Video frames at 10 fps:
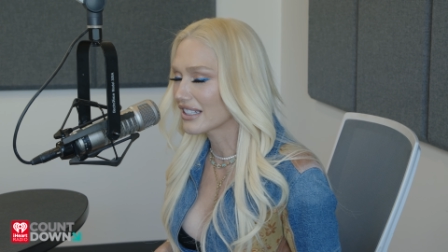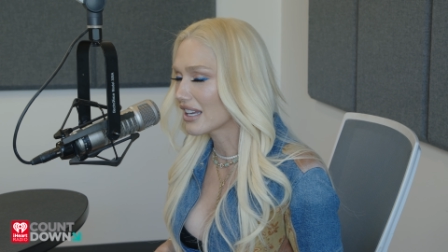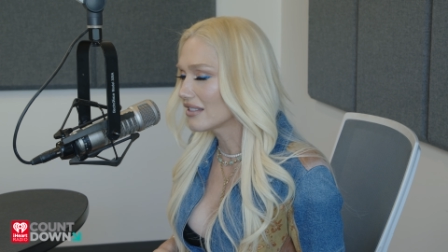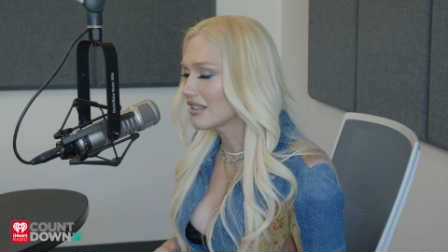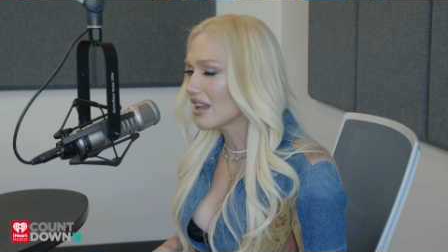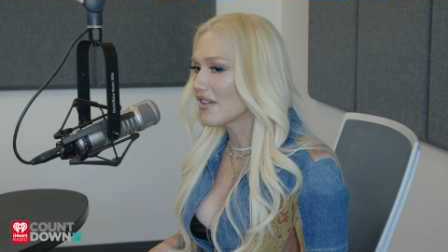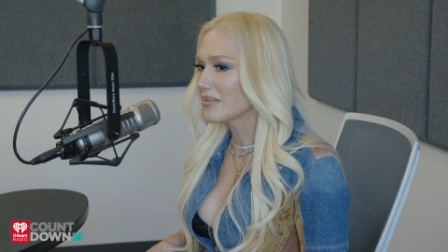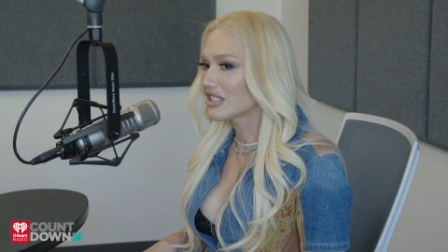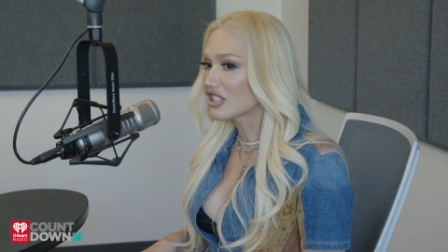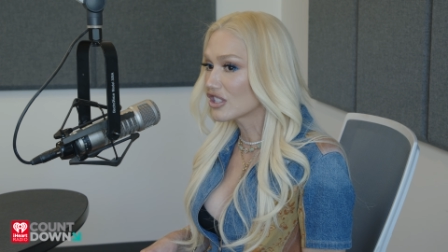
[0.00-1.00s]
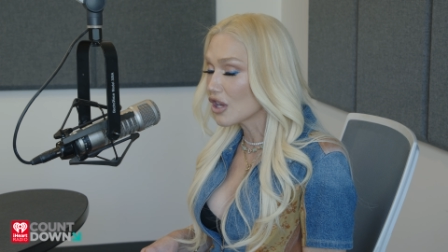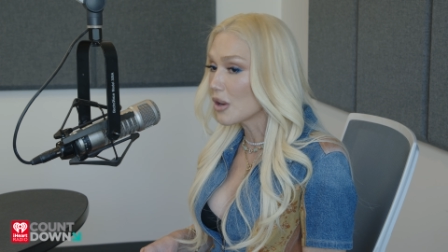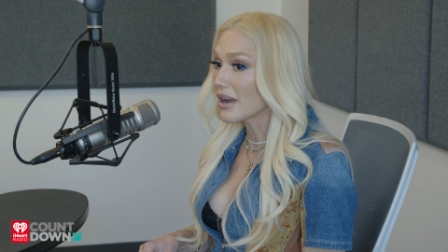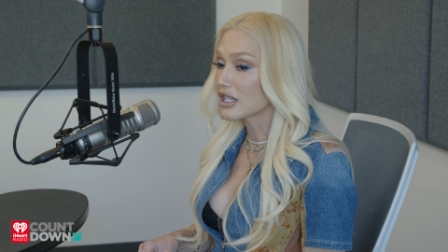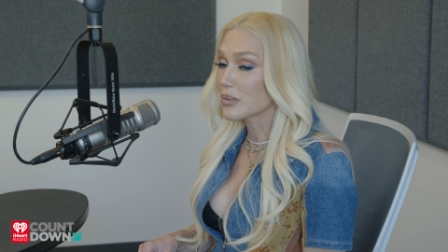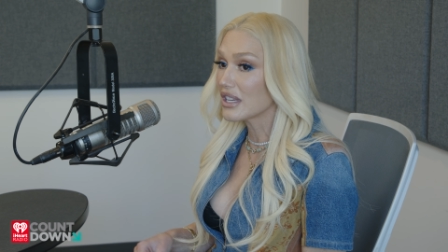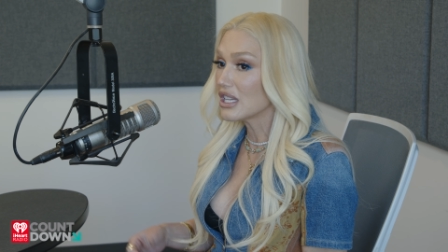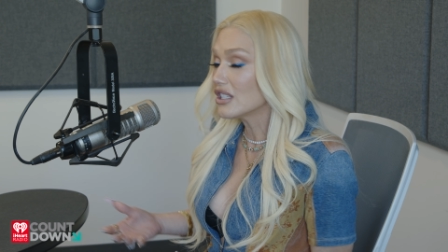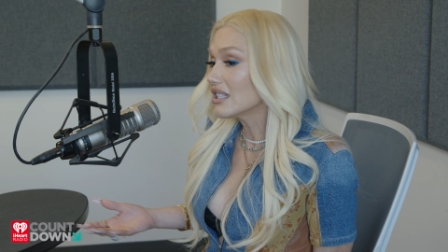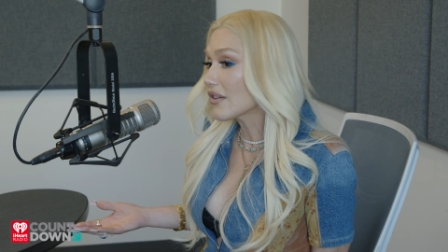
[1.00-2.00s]
Like I love him so much, but
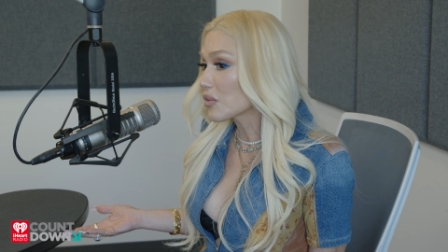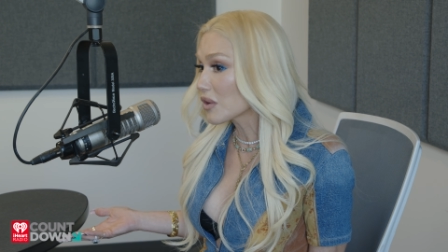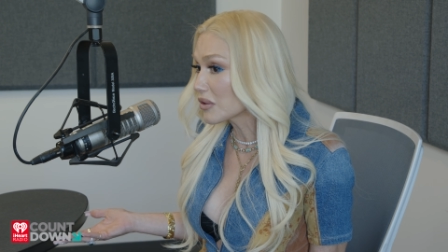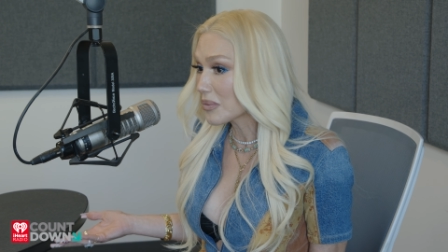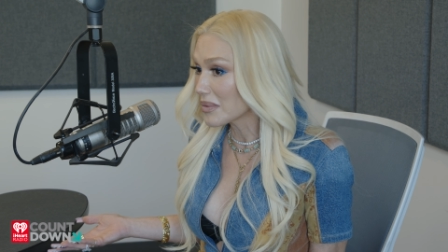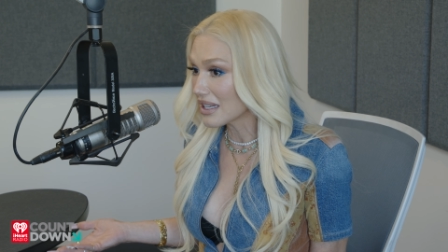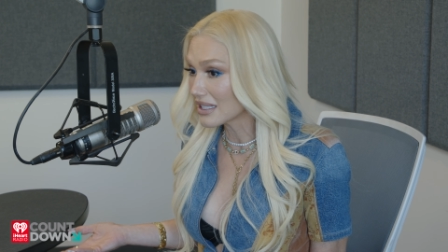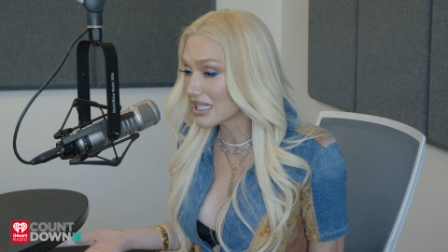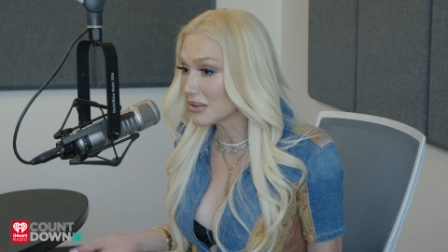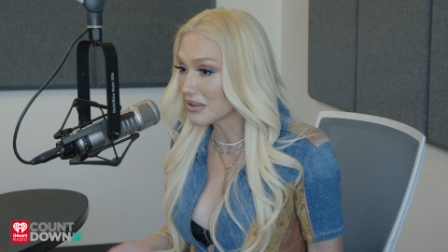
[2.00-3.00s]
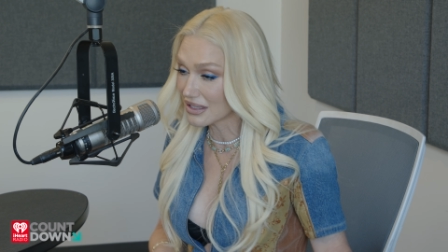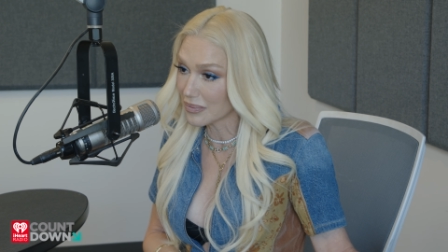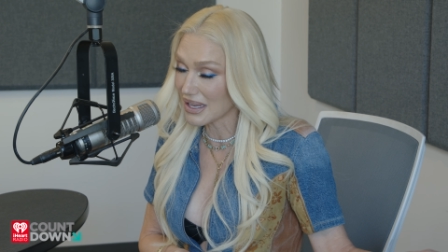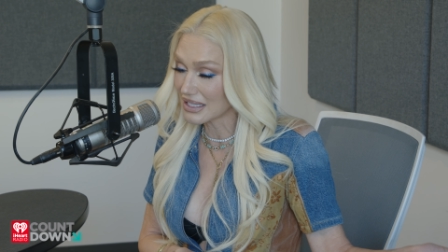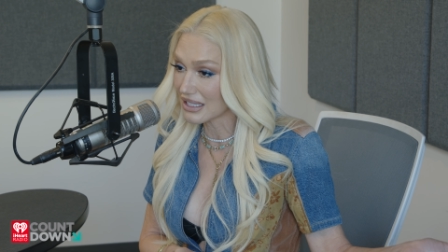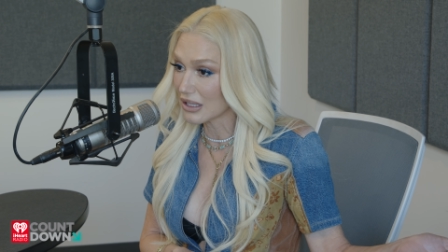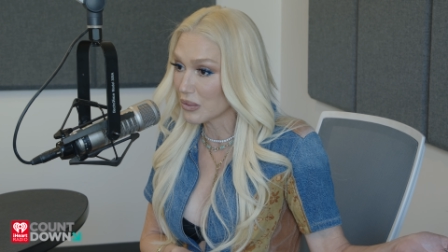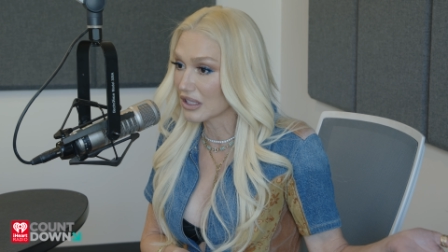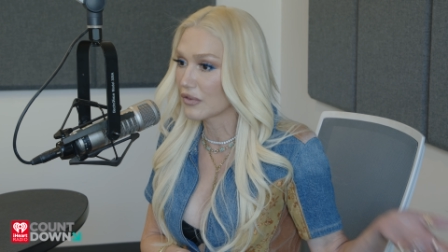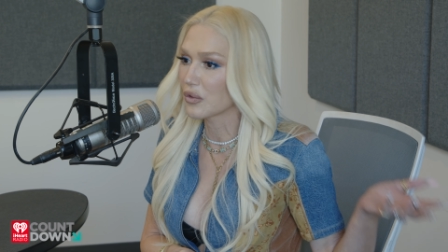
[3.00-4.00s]
he could never work with me because he was basically
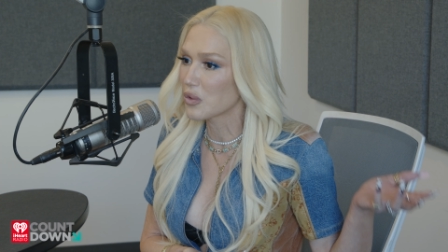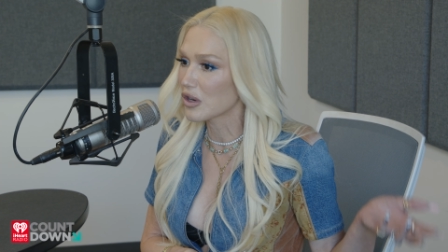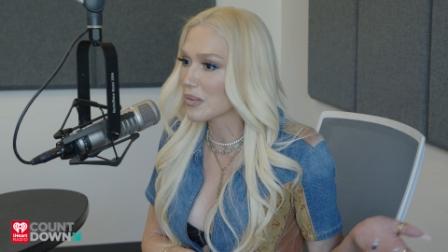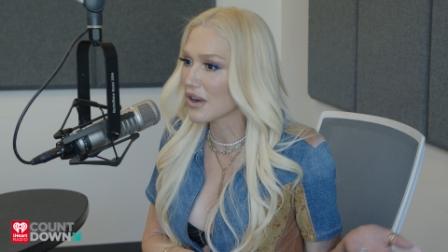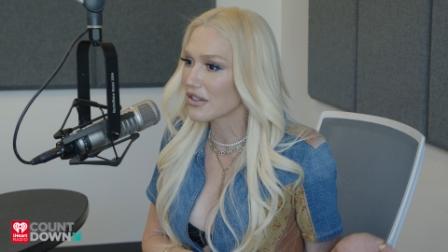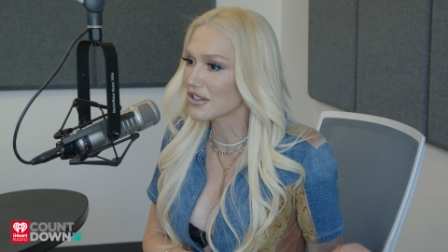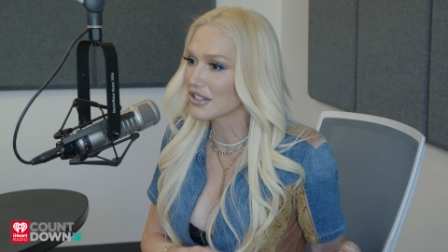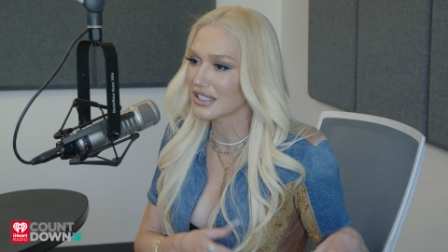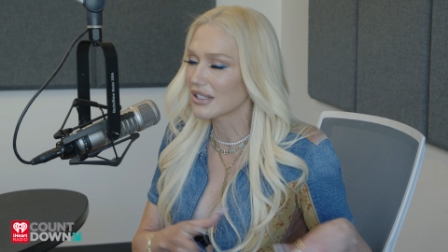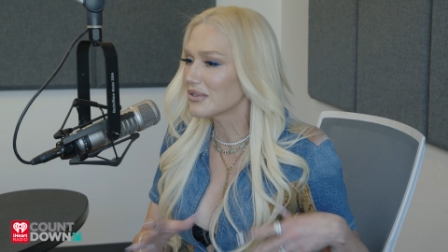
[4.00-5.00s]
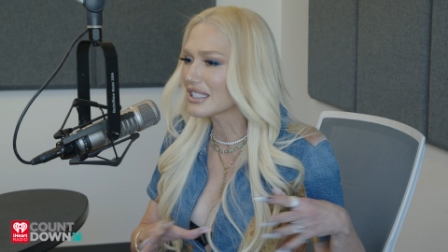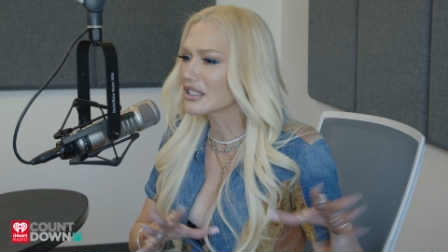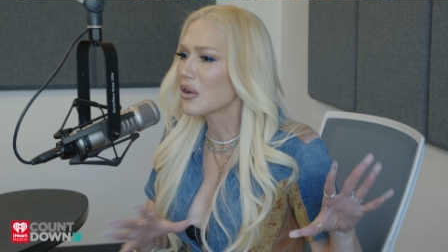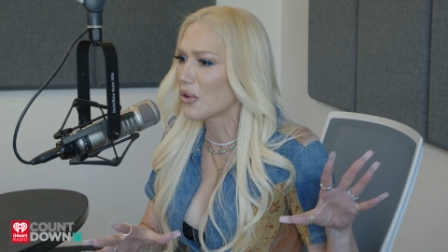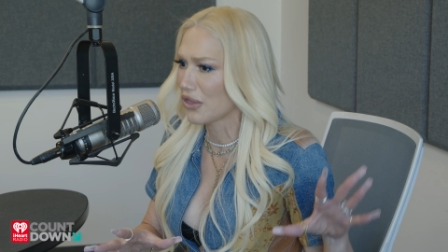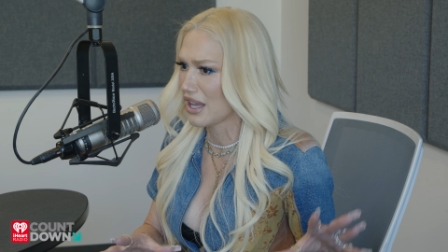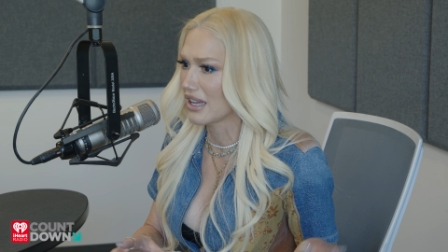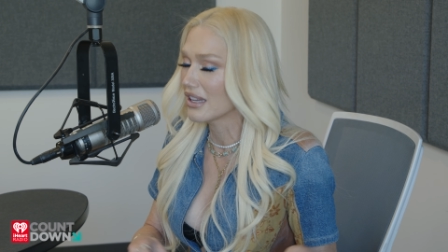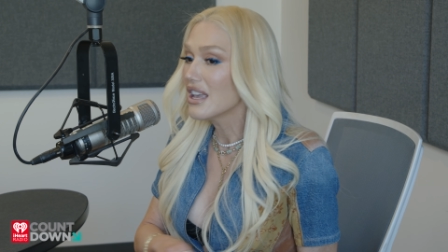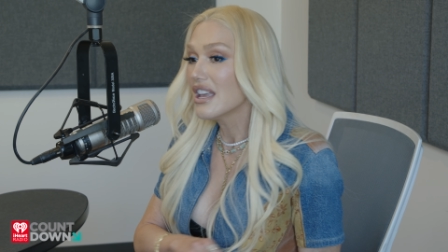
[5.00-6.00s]
working for Warner Brothers, and it was just a whole thing.